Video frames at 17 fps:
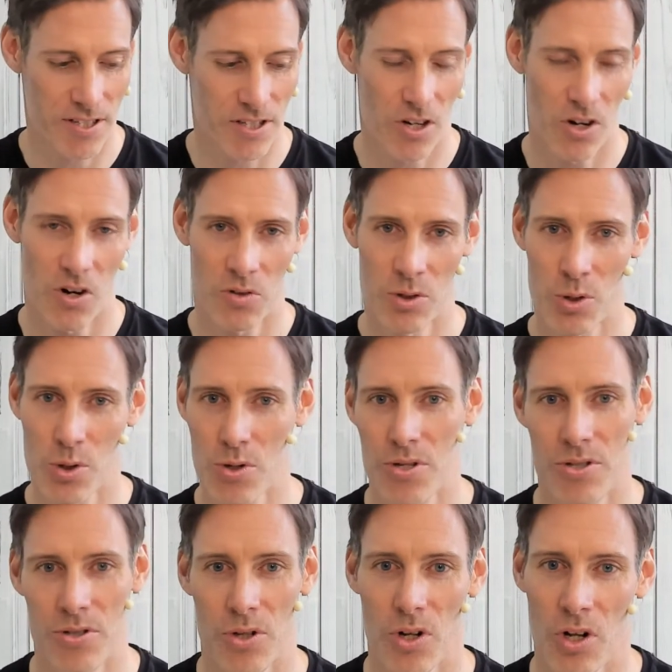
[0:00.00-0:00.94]
So
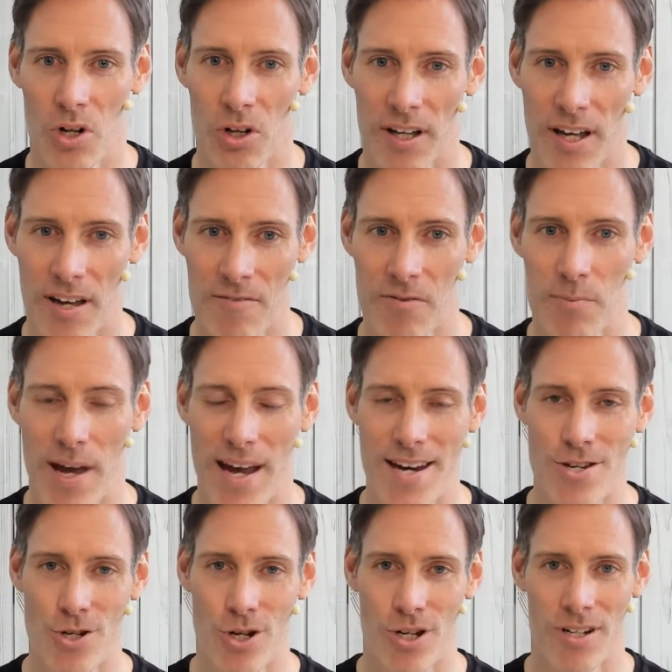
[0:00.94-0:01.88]
cortisol,
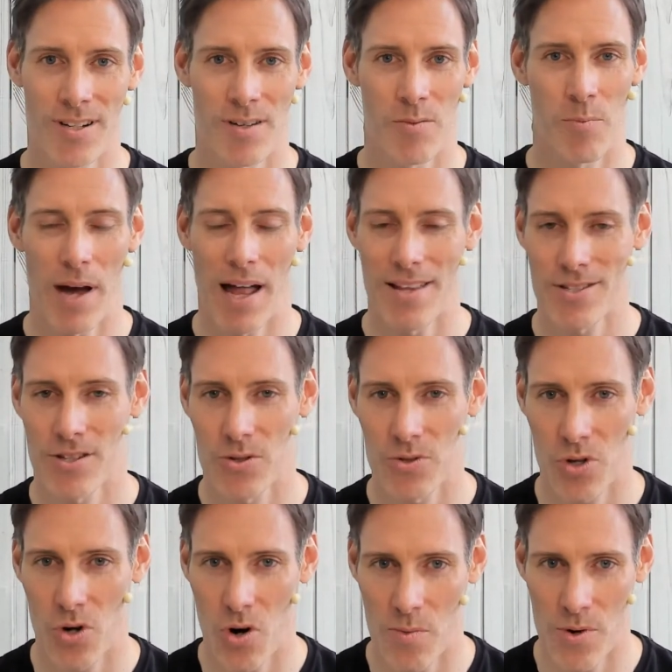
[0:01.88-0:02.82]
inflammation, balancing
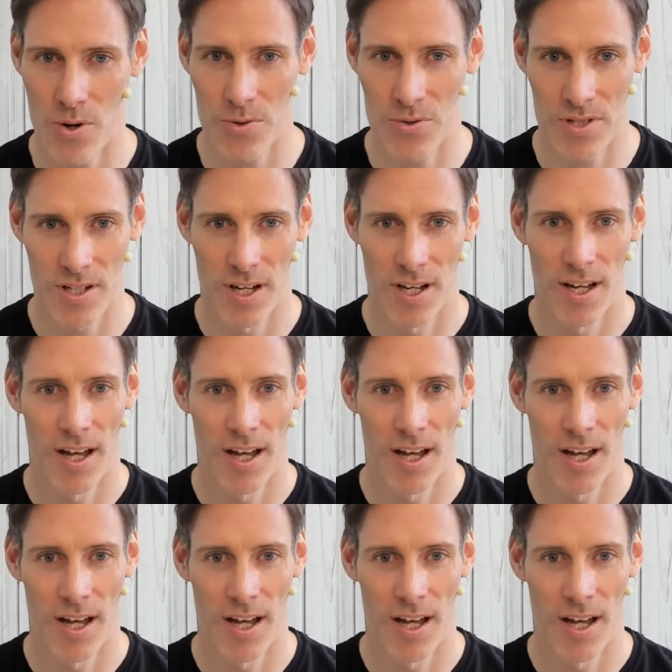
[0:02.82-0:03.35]
those hormones.